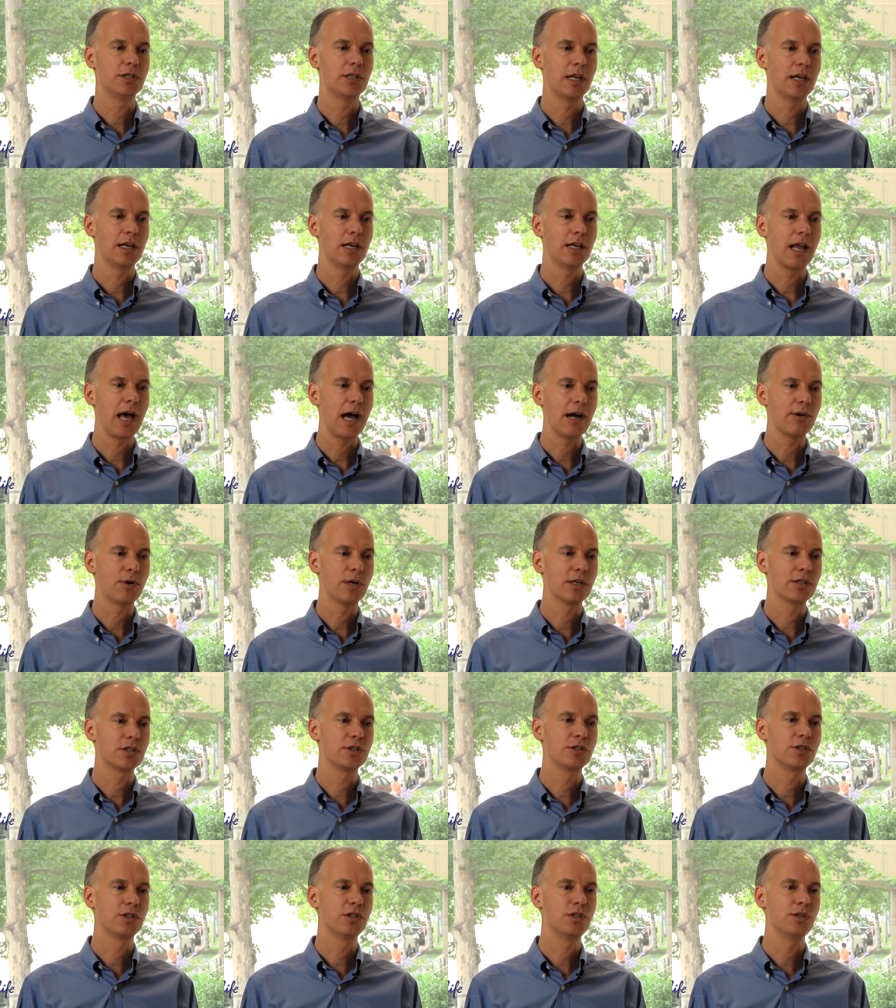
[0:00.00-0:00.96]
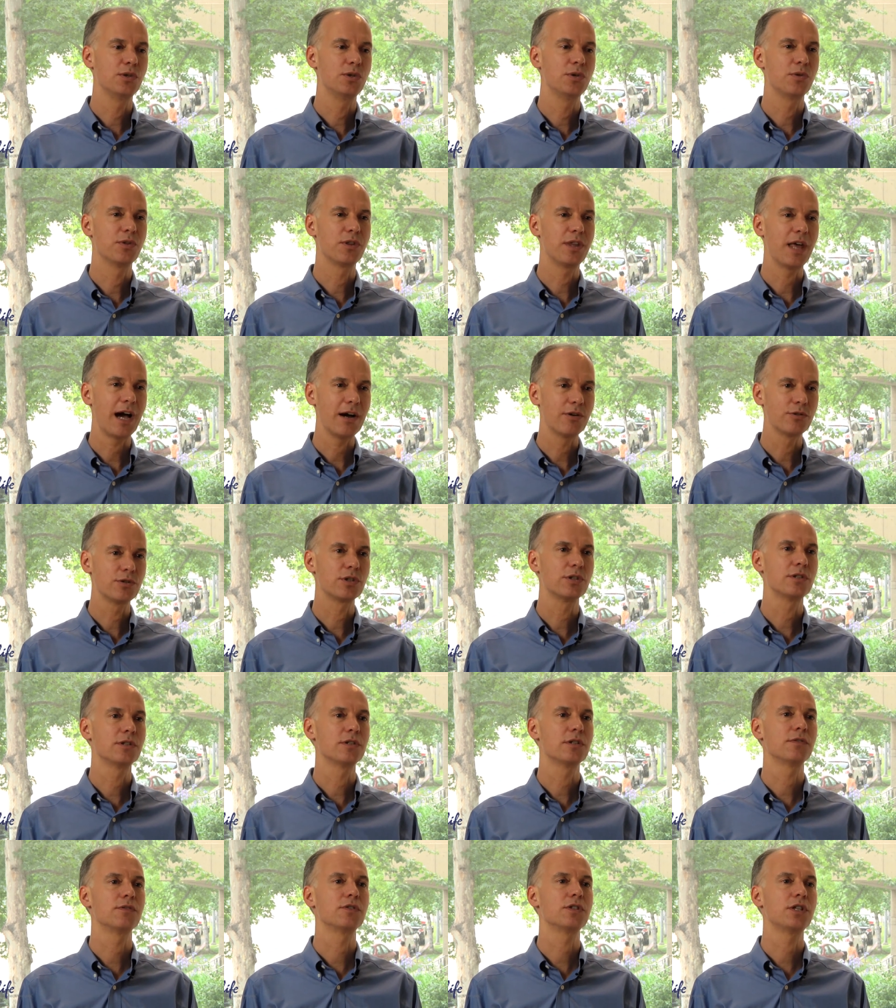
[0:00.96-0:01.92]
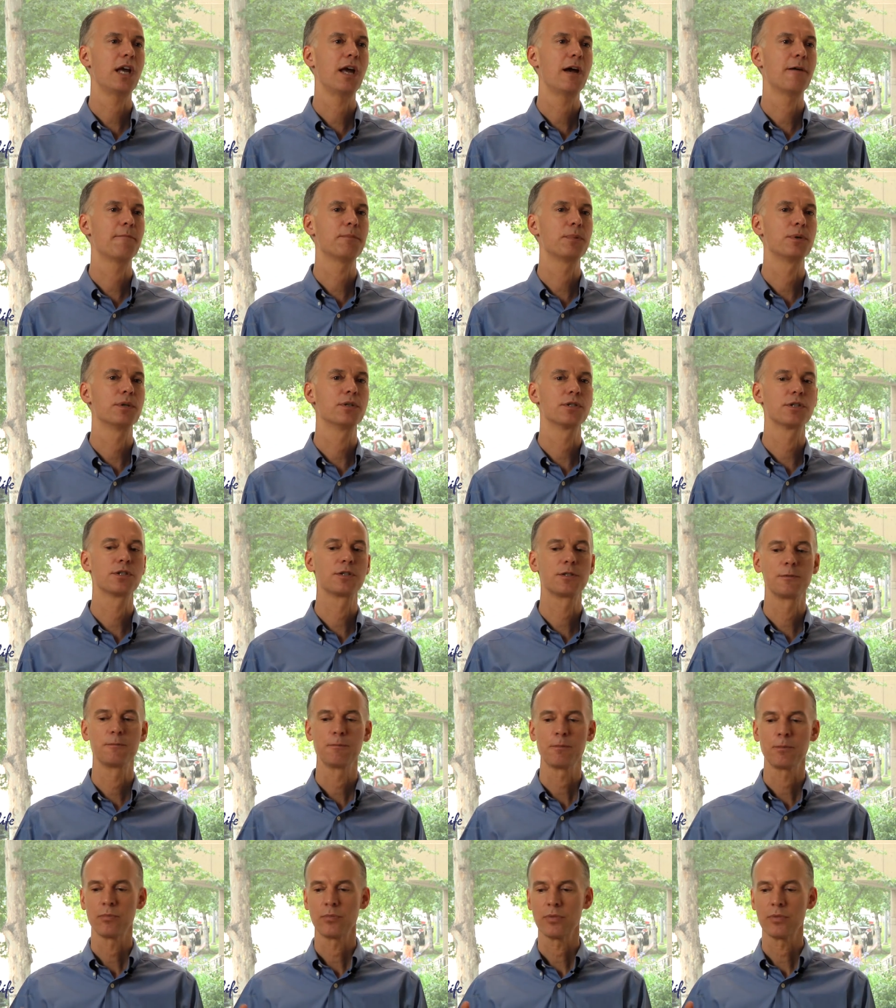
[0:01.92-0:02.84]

that allow us to do thousands of samples